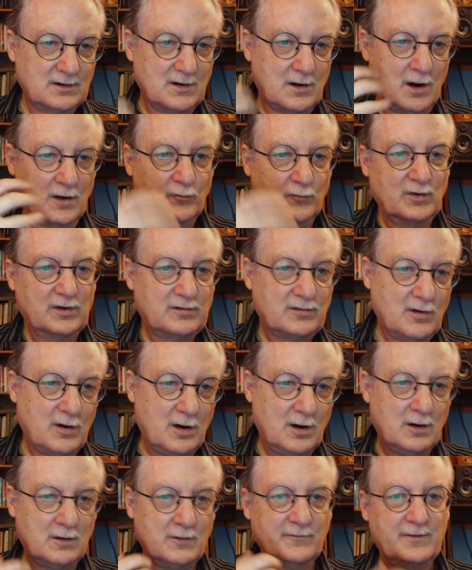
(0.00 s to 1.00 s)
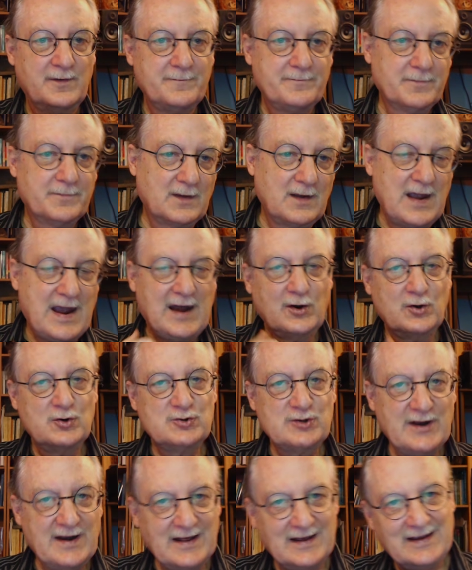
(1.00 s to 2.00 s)
unresolved
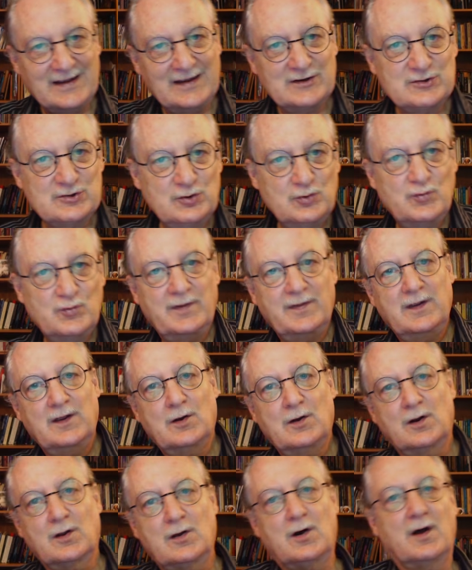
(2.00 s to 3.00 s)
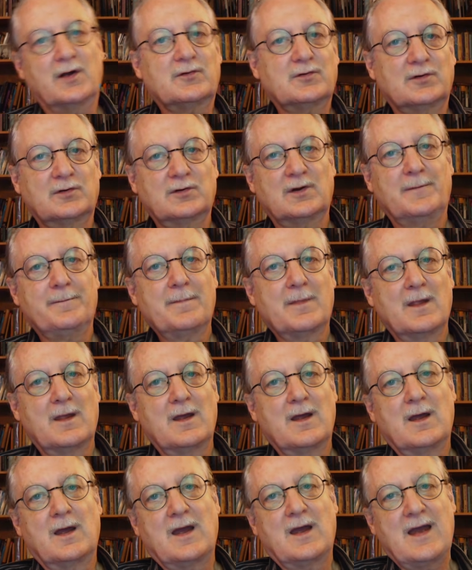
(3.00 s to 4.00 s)
energetic issue in the unconscious
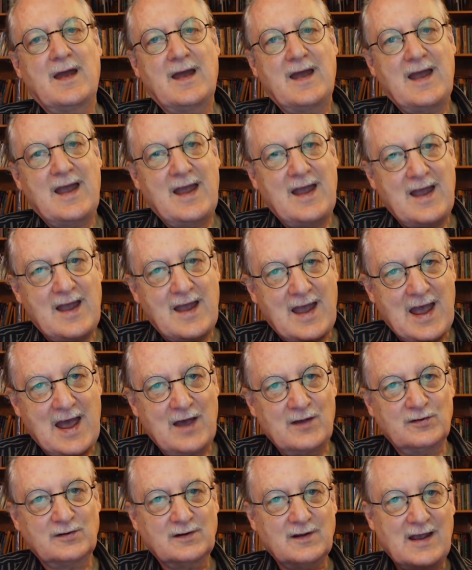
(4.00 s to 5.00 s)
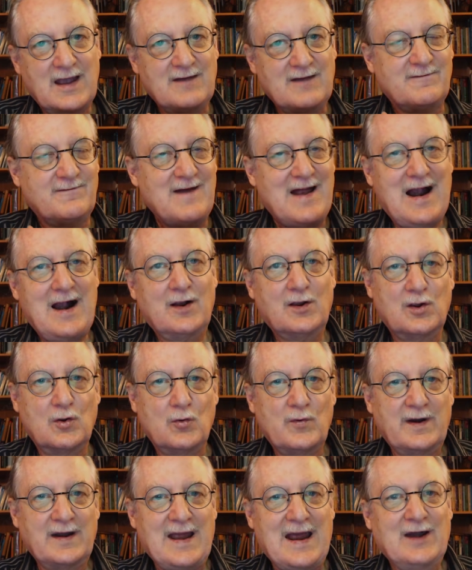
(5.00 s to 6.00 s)
has a
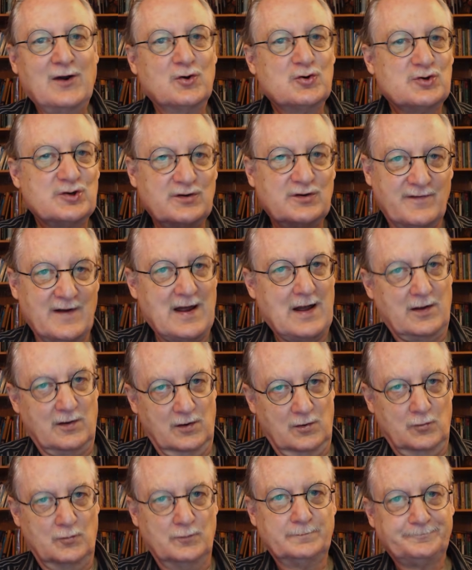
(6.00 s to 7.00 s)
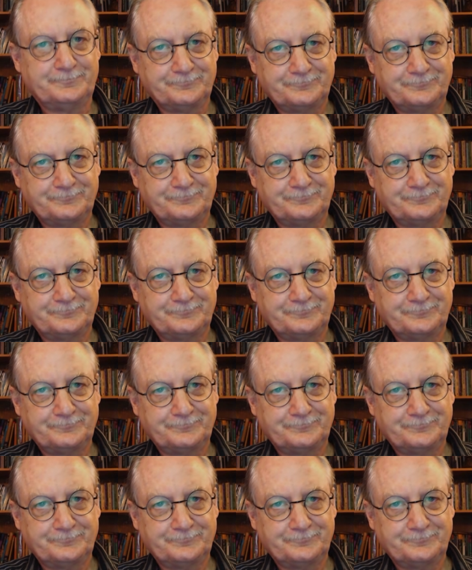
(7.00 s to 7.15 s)
value, an energy value,